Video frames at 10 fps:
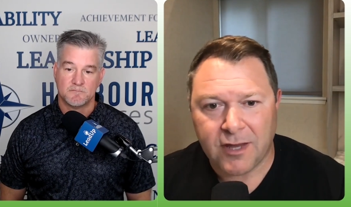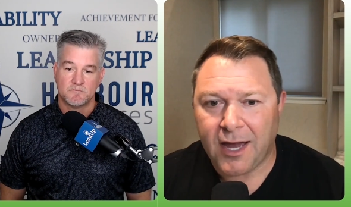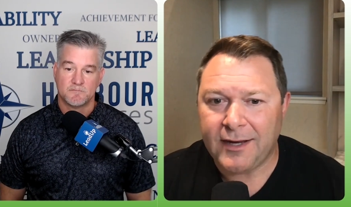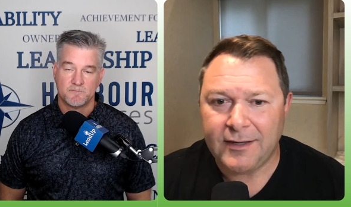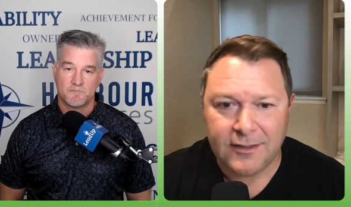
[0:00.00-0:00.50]
Speaker 1: with
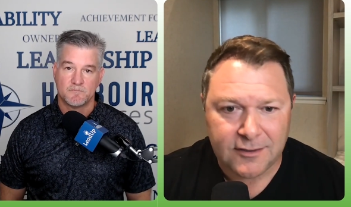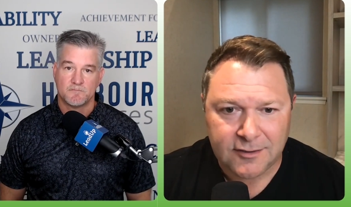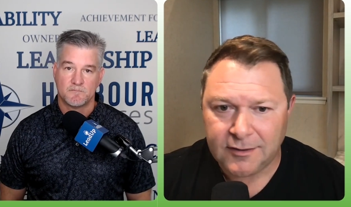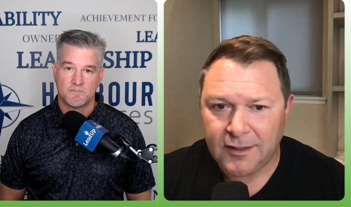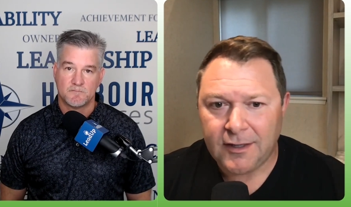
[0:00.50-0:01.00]

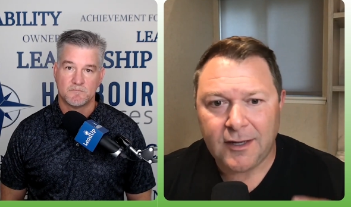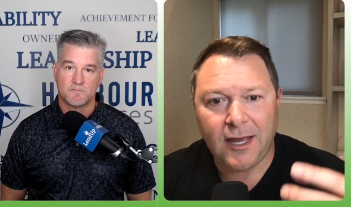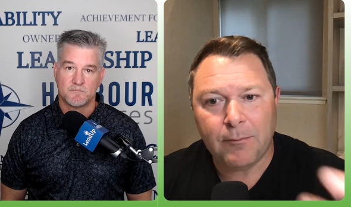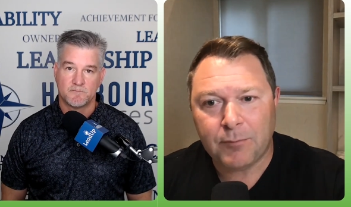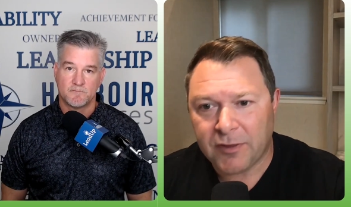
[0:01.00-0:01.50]
kindness,
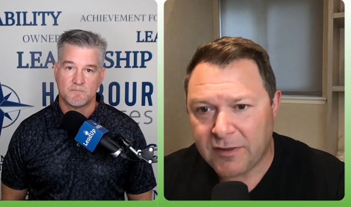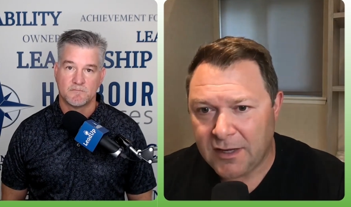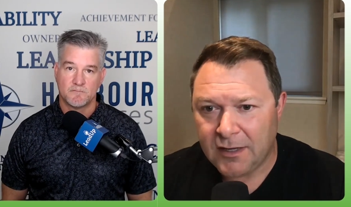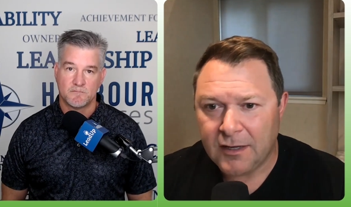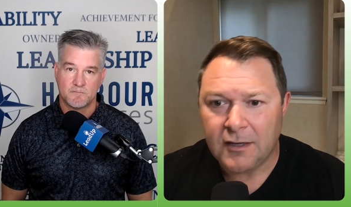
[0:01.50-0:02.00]

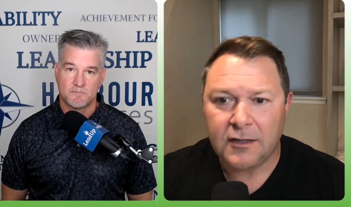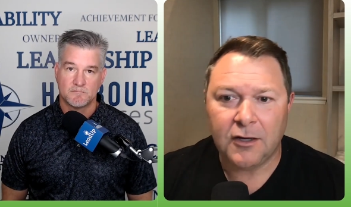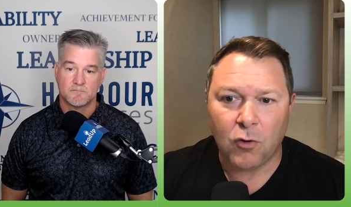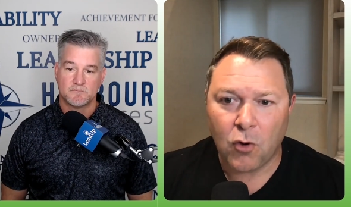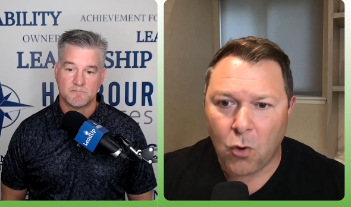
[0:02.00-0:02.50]
empathy,
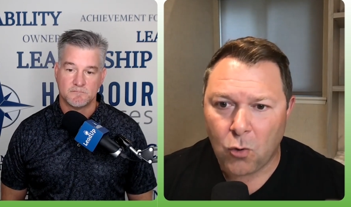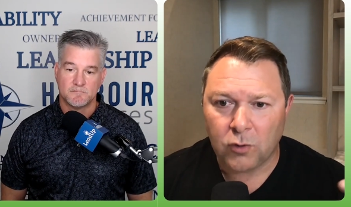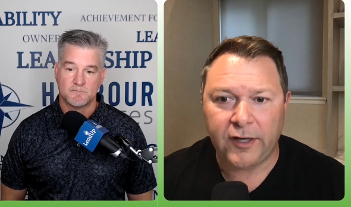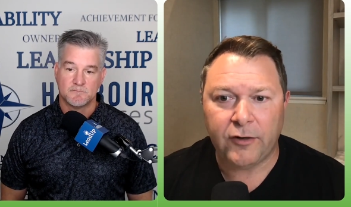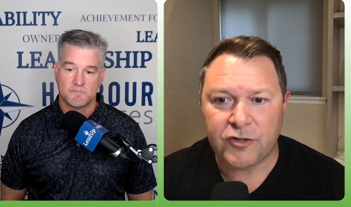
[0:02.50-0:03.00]

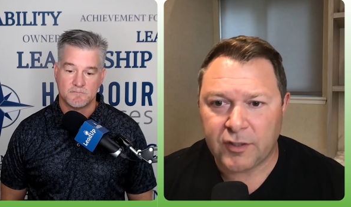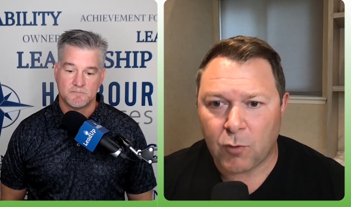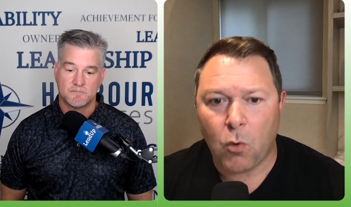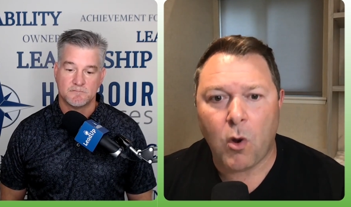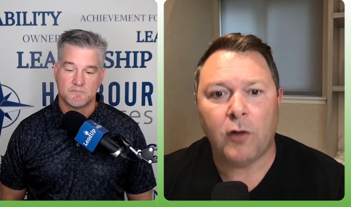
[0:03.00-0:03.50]
core
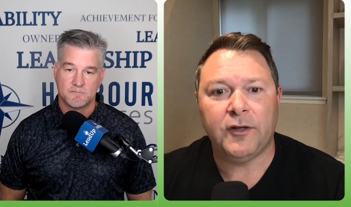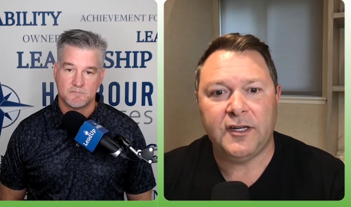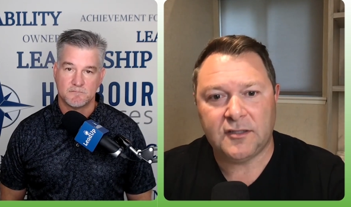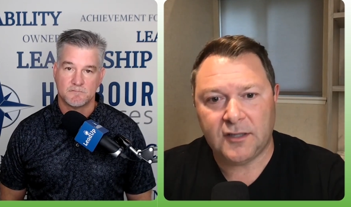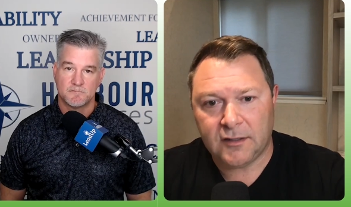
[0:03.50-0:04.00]
leadership
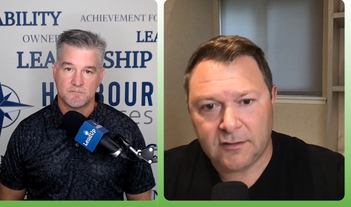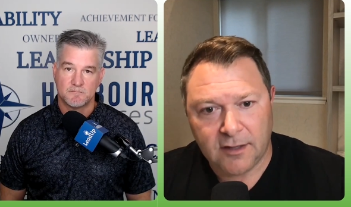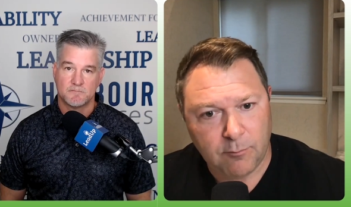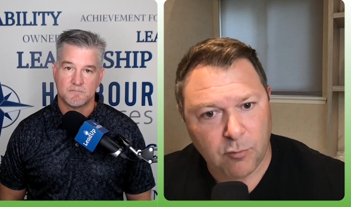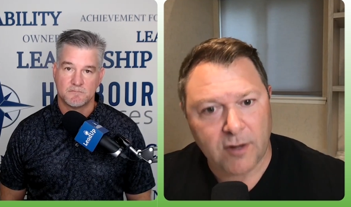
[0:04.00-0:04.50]
qualities
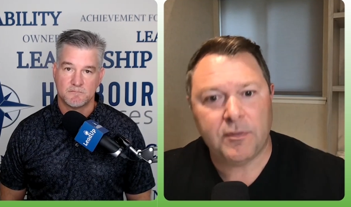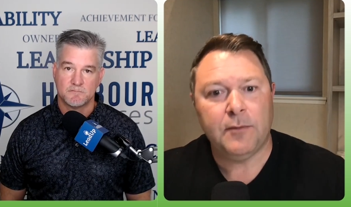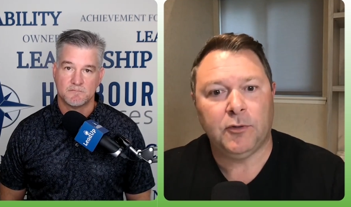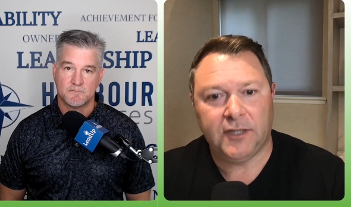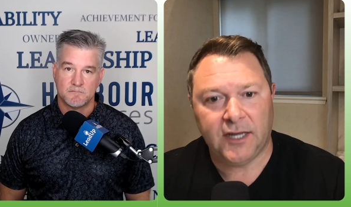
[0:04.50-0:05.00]
that bring
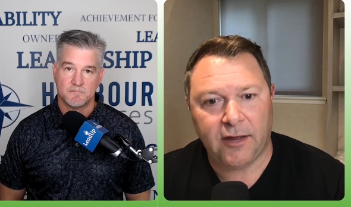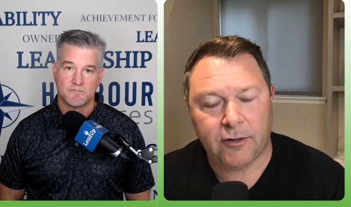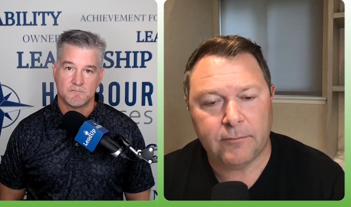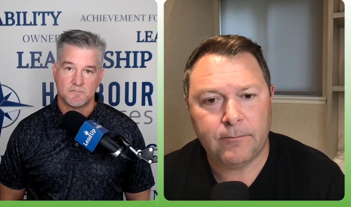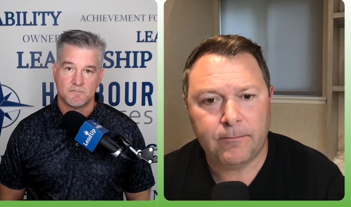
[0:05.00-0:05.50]
people
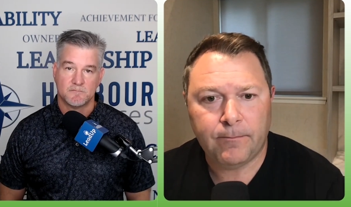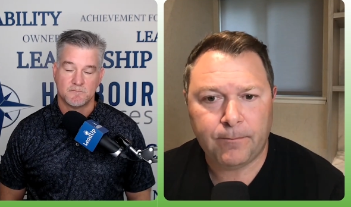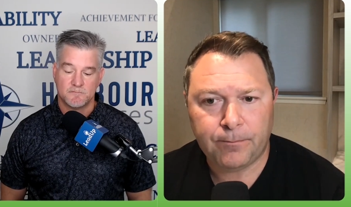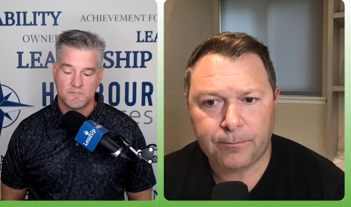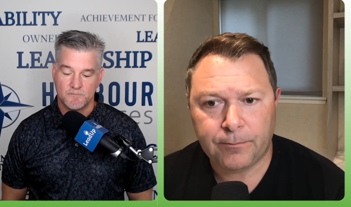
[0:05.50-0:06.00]
together?
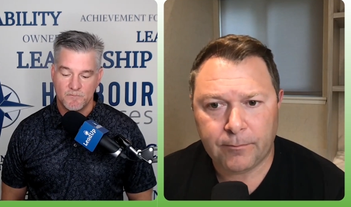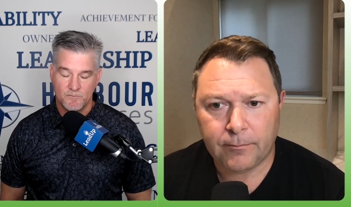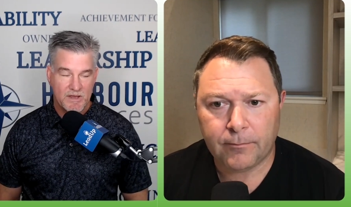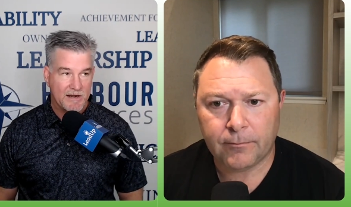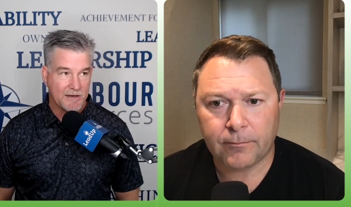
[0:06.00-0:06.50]

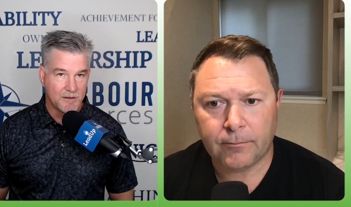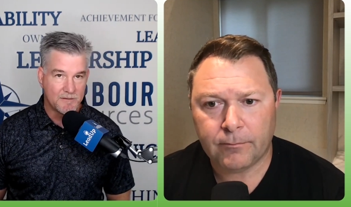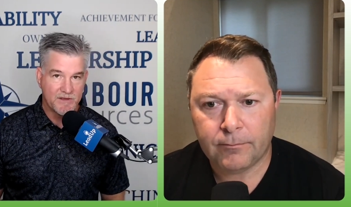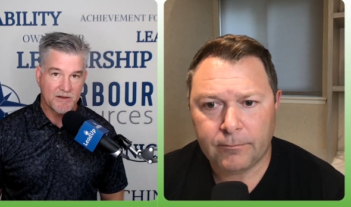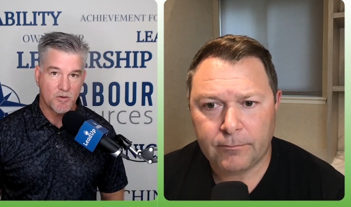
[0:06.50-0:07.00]
Speaker 2: Man, I
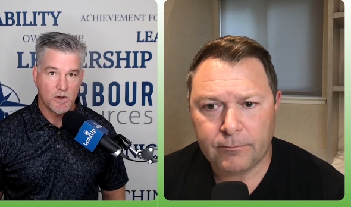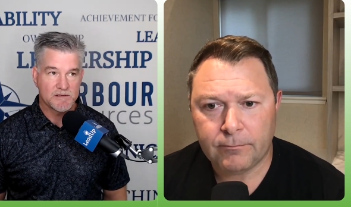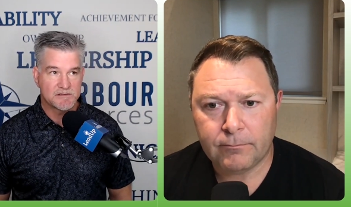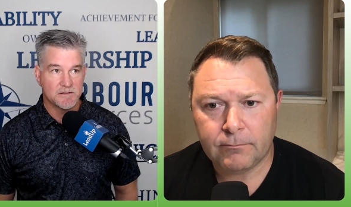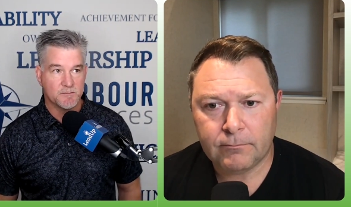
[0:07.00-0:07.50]
love that
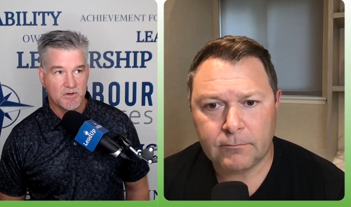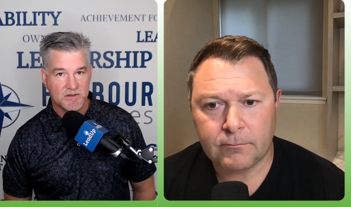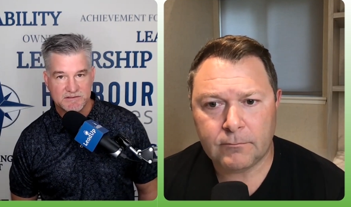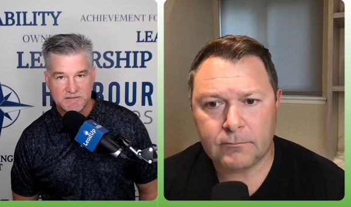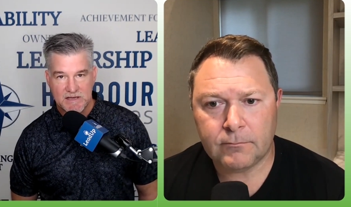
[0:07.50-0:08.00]
question,
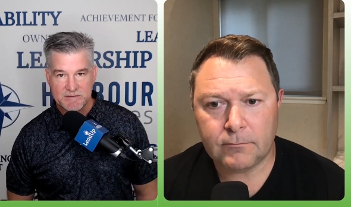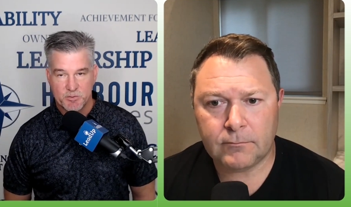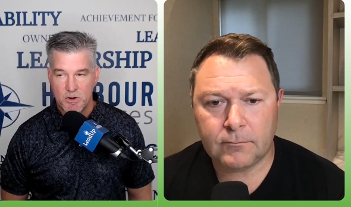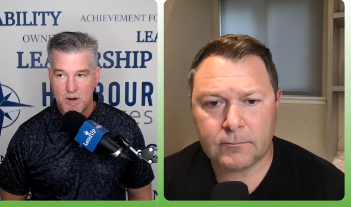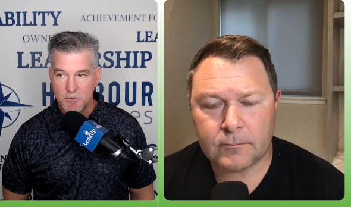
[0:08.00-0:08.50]
because that's
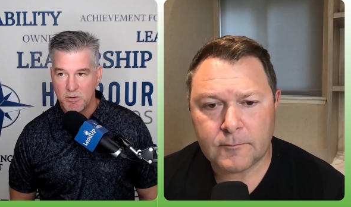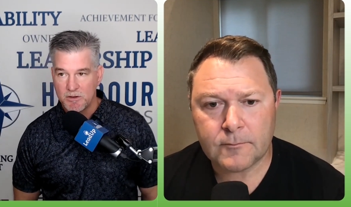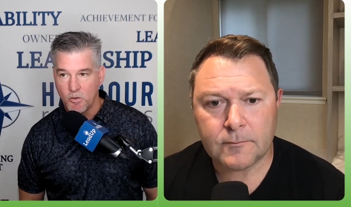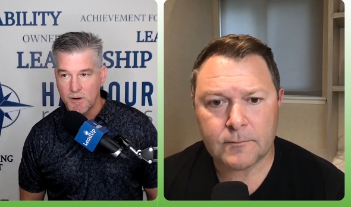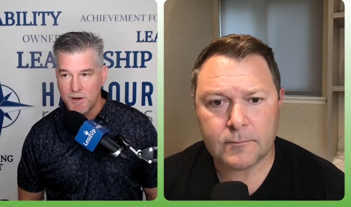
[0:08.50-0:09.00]

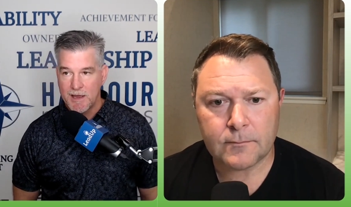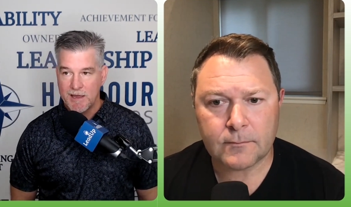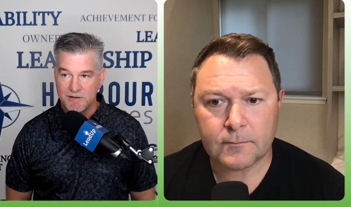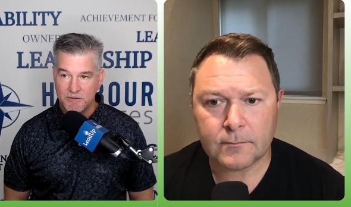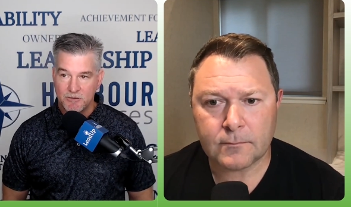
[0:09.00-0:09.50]
probably where I
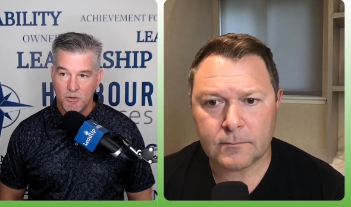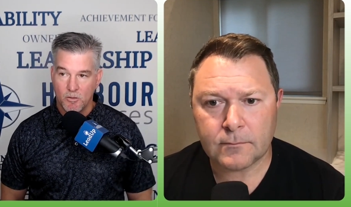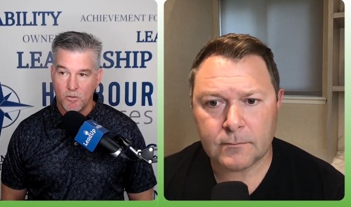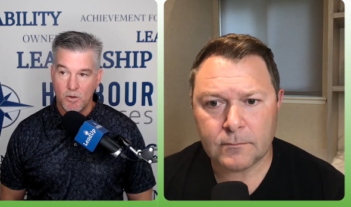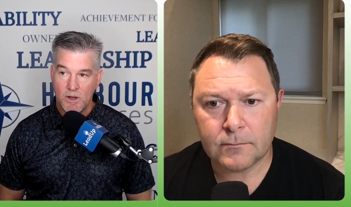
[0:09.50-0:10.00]
had to
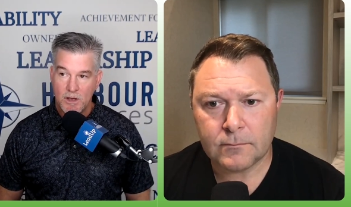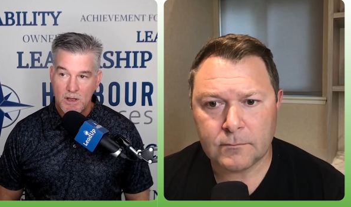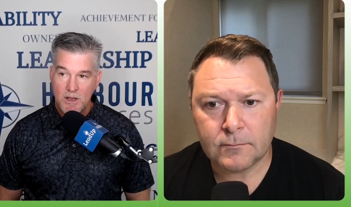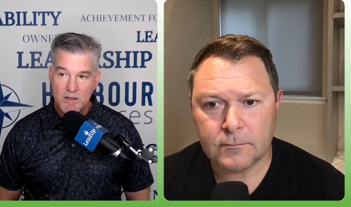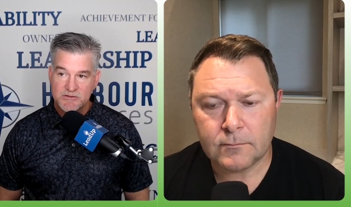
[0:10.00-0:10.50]
go
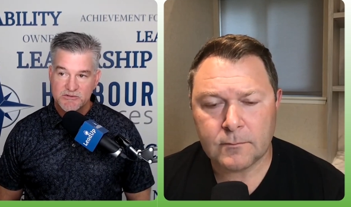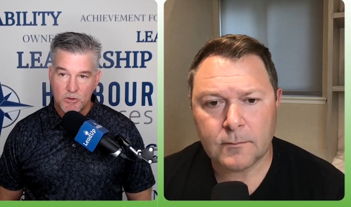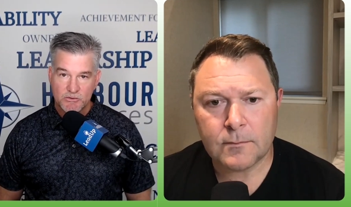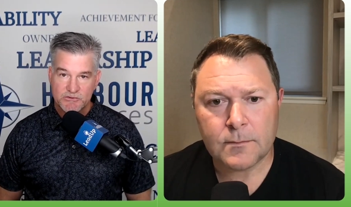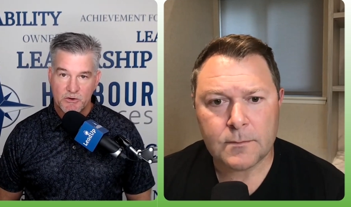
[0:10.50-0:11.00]

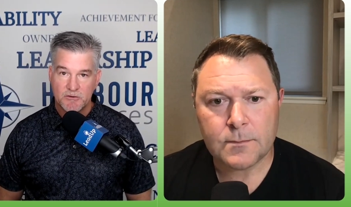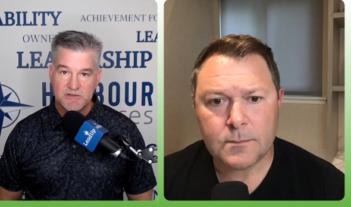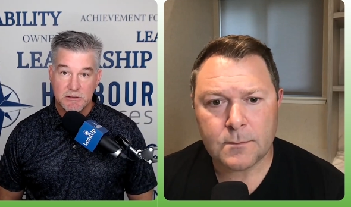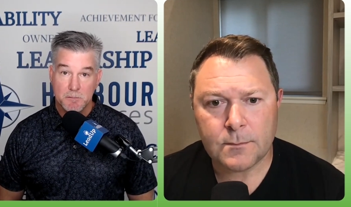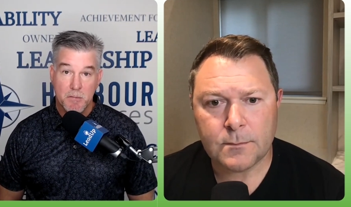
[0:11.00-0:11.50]
soul
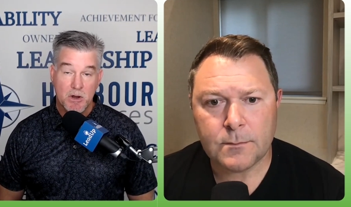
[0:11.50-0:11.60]
searching the